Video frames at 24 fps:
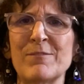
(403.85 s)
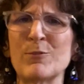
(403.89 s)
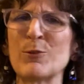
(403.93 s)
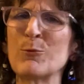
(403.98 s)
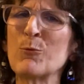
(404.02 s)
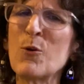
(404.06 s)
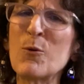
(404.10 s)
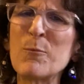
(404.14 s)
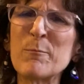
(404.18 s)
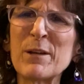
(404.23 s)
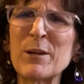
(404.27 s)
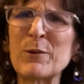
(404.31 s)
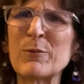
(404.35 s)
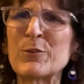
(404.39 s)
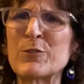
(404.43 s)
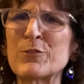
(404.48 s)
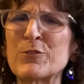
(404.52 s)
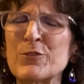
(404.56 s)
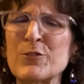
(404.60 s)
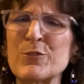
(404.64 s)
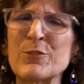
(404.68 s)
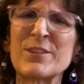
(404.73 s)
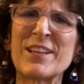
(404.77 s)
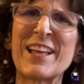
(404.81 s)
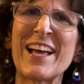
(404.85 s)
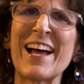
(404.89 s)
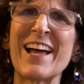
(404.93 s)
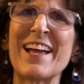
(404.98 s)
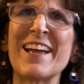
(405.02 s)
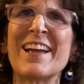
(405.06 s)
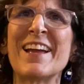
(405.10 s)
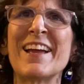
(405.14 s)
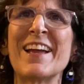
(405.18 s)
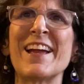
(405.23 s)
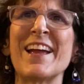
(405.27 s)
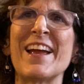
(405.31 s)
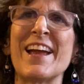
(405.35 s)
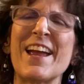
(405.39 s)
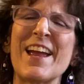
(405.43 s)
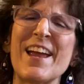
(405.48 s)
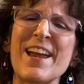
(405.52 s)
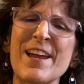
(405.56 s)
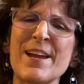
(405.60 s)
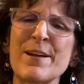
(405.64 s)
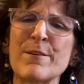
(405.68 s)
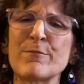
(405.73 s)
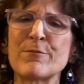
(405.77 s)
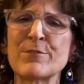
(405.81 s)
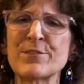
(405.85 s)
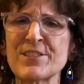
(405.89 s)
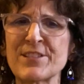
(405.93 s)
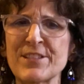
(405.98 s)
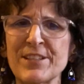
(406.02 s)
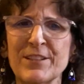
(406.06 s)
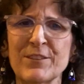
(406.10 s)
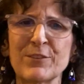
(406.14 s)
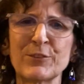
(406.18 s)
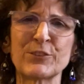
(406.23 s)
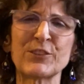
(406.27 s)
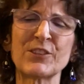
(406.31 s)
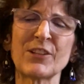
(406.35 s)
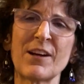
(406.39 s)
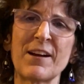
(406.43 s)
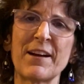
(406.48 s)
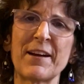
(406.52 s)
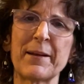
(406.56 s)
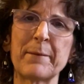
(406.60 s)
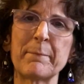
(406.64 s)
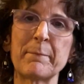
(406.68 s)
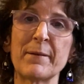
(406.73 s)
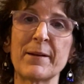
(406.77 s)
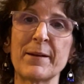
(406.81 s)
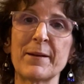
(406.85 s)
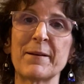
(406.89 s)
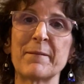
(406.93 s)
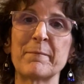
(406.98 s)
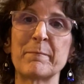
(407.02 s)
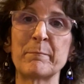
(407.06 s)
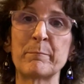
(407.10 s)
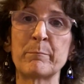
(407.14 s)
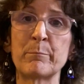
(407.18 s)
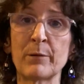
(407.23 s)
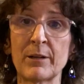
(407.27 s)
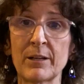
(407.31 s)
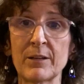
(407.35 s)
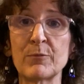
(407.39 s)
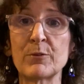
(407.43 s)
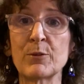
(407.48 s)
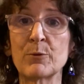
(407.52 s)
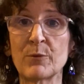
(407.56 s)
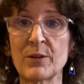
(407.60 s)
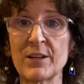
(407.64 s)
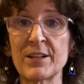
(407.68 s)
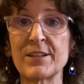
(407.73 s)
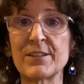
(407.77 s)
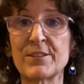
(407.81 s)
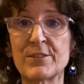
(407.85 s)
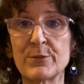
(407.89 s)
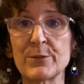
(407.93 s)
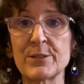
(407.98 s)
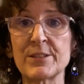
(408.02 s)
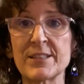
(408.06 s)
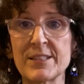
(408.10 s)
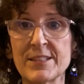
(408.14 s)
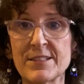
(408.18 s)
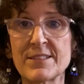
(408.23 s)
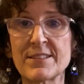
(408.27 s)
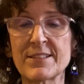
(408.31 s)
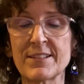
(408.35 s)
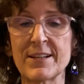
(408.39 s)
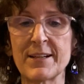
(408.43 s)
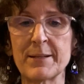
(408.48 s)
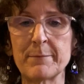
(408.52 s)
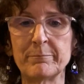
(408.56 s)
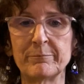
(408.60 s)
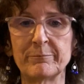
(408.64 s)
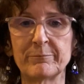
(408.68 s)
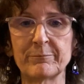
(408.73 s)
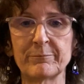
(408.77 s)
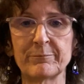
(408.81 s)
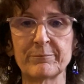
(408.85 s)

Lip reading: We won't be able to do that every single time, but we want to do it this time.